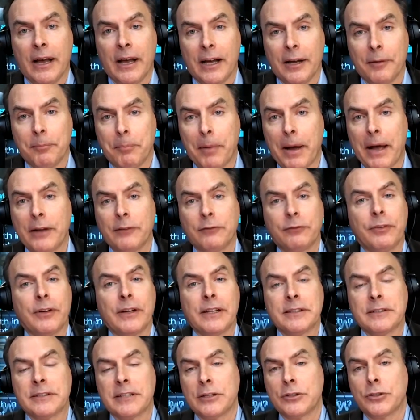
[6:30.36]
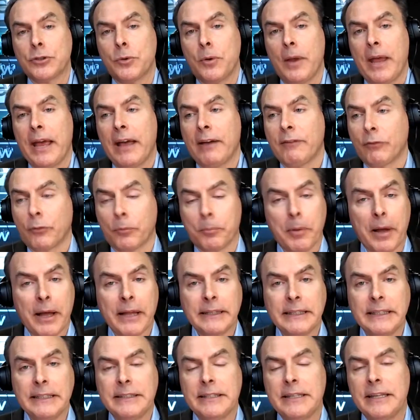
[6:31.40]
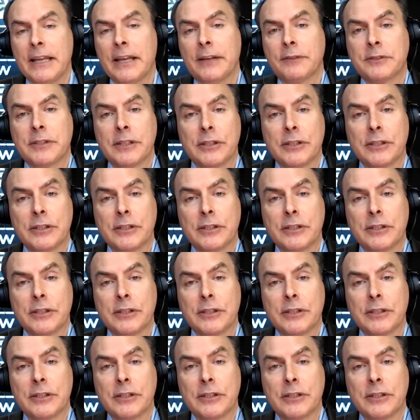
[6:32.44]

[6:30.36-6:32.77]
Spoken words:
bond funds that you have or bond ETFs